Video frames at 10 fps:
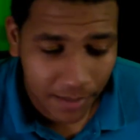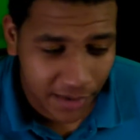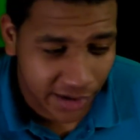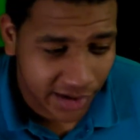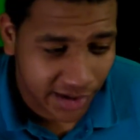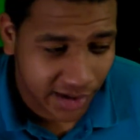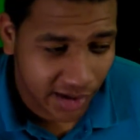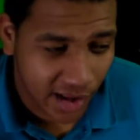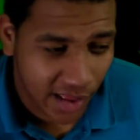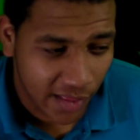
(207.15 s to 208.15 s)
They're
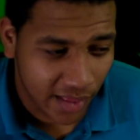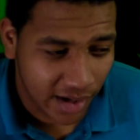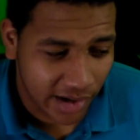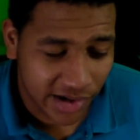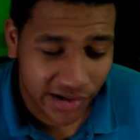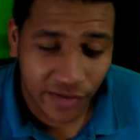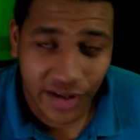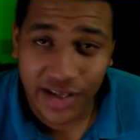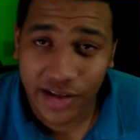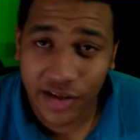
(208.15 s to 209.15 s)
just
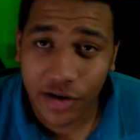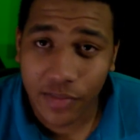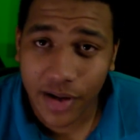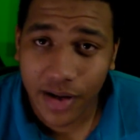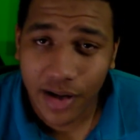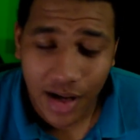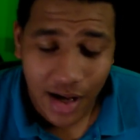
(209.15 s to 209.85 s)
really stupid.